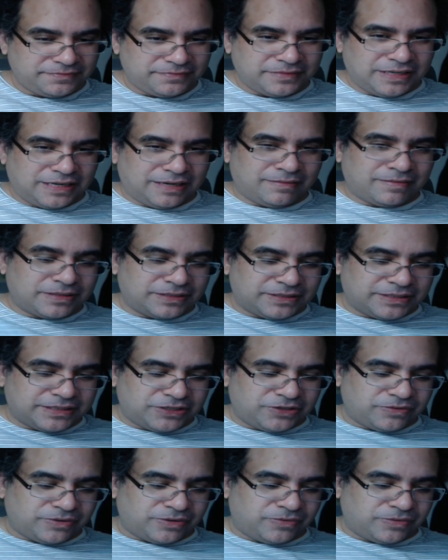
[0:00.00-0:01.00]
I'm
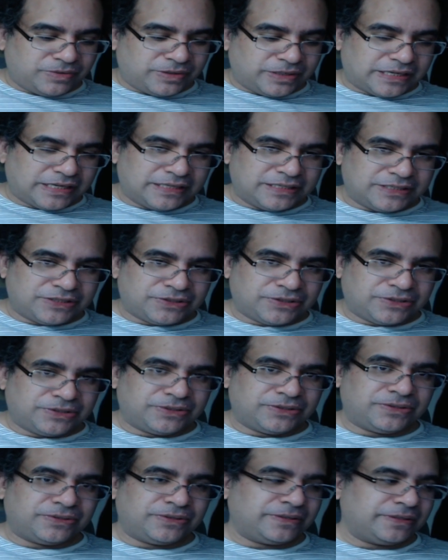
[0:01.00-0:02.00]
continuing work on
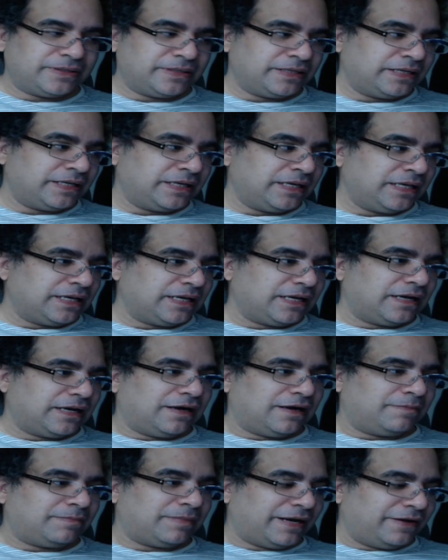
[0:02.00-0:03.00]
Eternal.
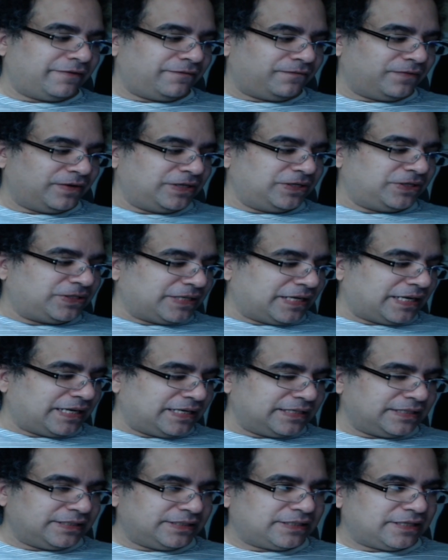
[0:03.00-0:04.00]
I've
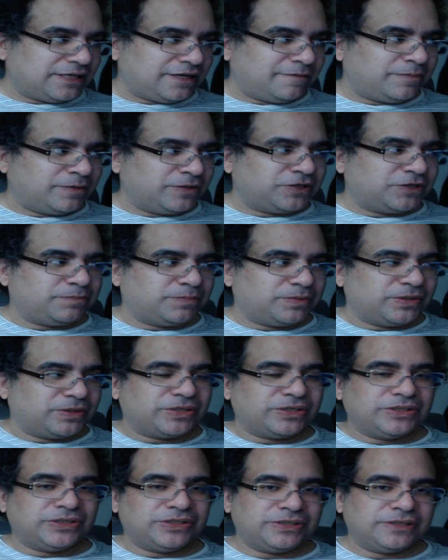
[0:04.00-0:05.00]
resized a bunch of
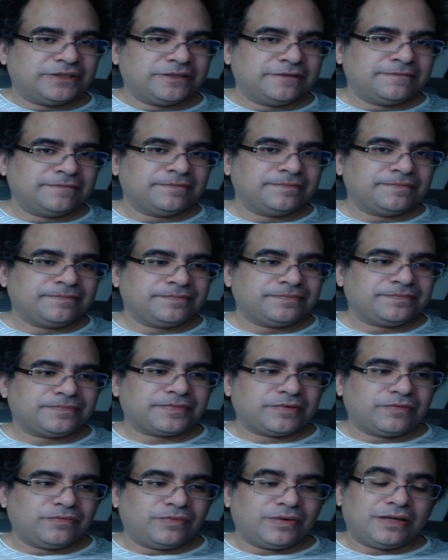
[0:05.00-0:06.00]
books.
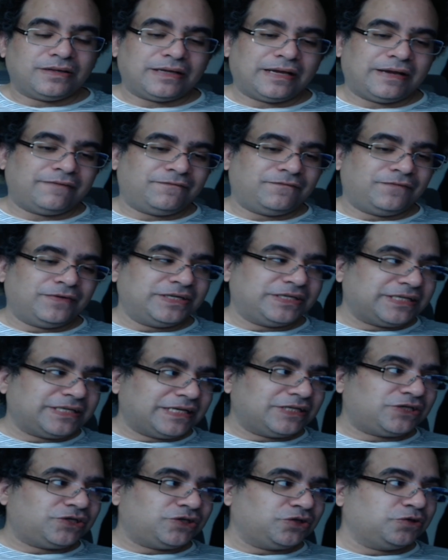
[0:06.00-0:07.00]
Well, I've
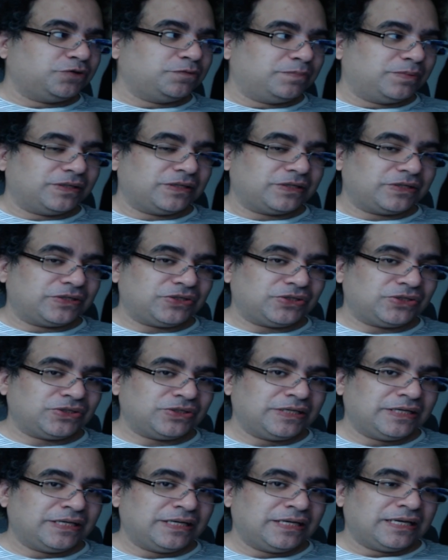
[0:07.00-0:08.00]
resized two books.
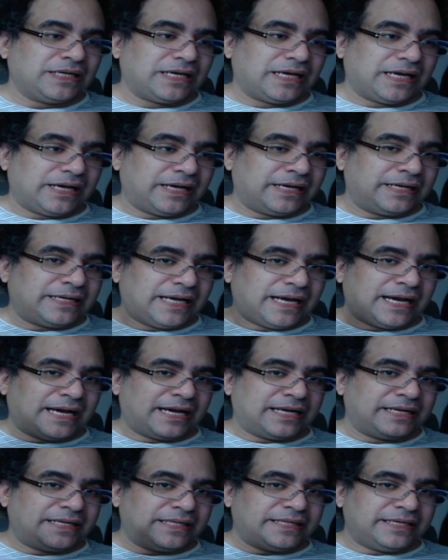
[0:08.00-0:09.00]
And
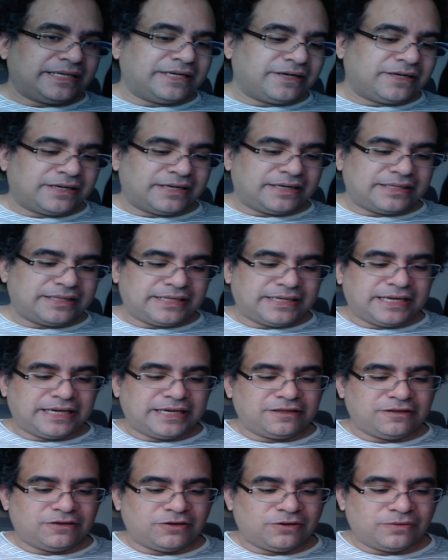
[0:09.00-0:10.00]
added the
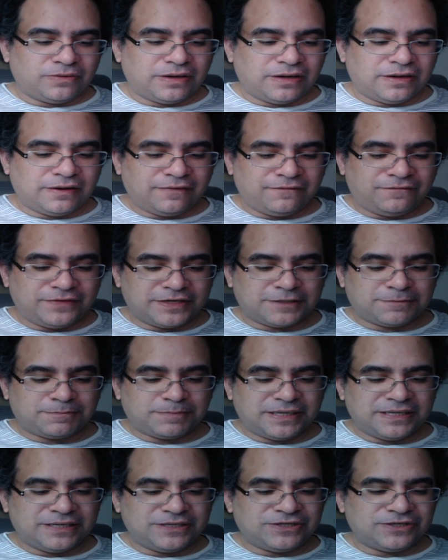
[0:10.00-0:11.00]
Halo fixed
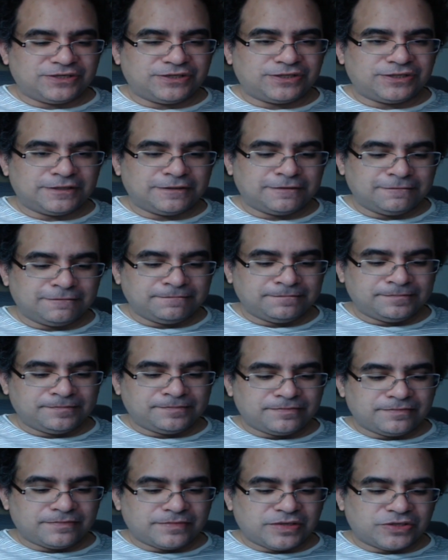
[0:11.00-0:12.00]
pages.
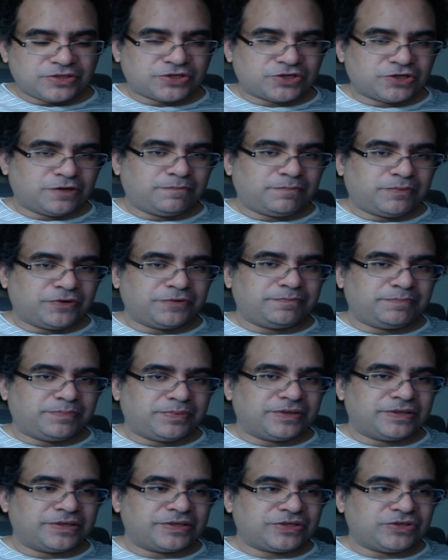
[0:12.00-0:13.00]
So both
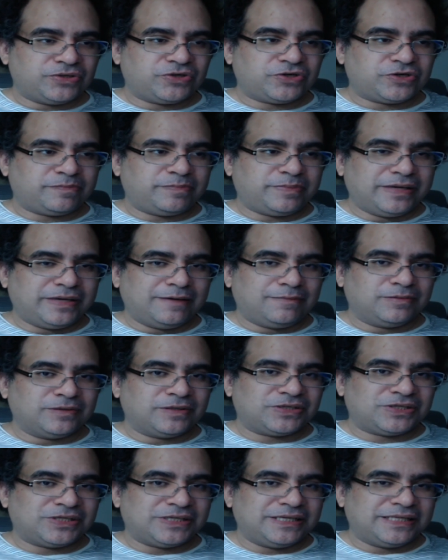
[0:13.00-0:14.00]
books, you should be able to
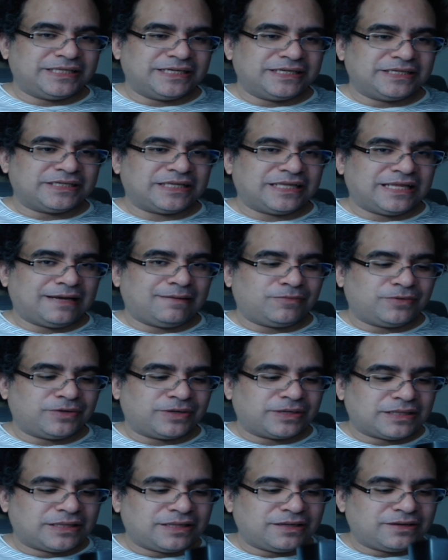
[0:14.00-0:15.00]
see things a lot more
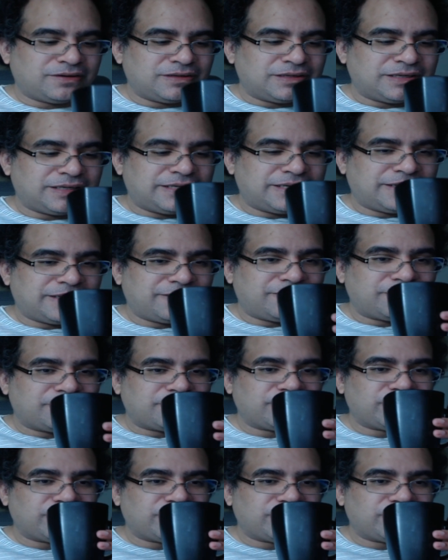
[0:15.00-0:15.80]
clearly now.